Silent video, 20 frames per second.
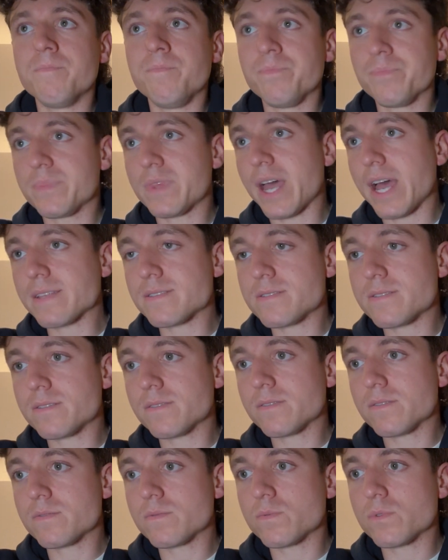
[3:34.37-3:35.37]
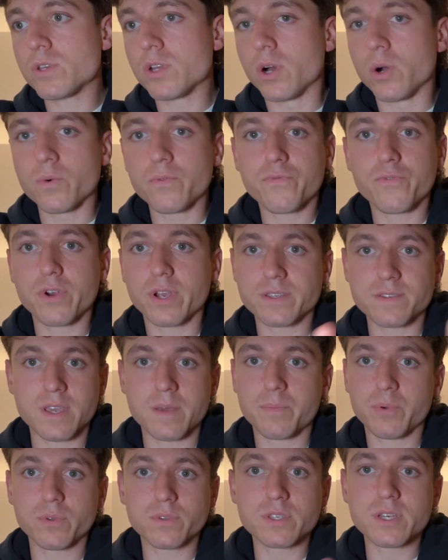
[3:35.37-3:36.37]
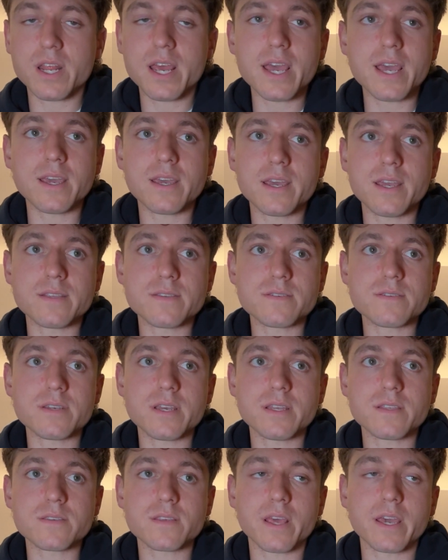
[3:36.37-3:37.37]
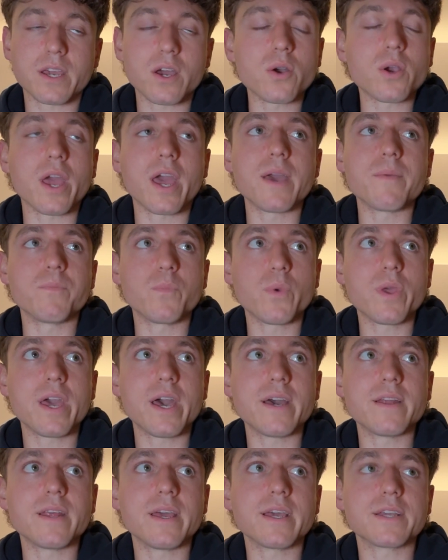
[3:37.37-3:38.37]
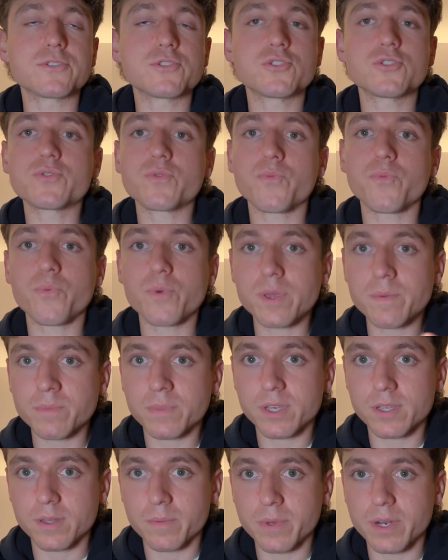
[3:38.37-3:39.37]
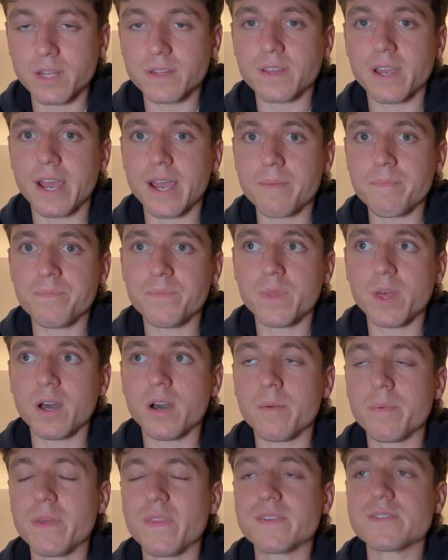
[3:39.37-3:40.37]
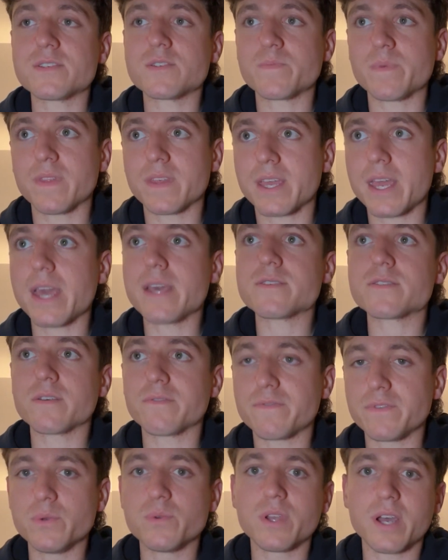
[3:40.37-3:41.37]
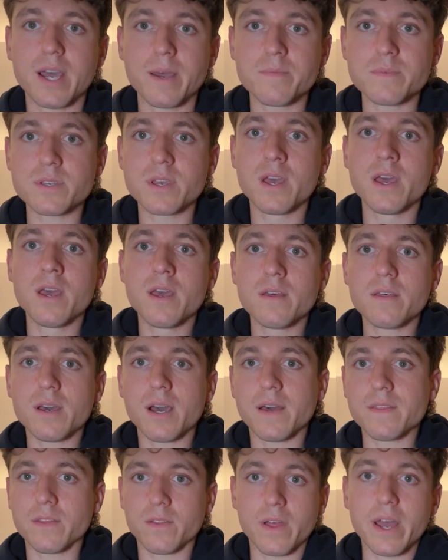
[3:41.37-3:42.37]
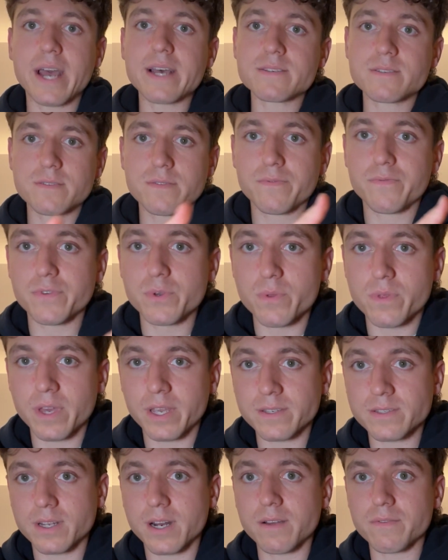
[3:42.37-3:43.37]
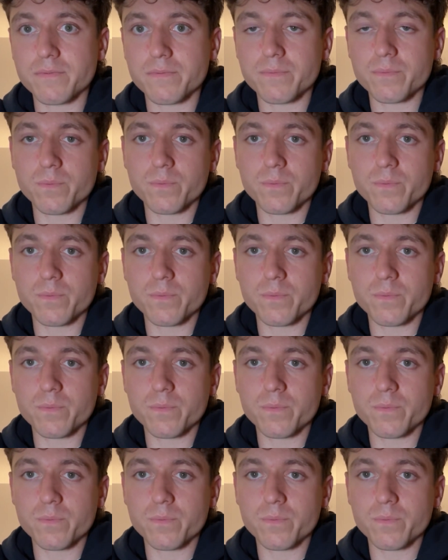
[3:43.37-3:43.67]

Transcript: that's, for example, today it's like, okay, we had extremely limited time. And this has been the case a few times on the last few things that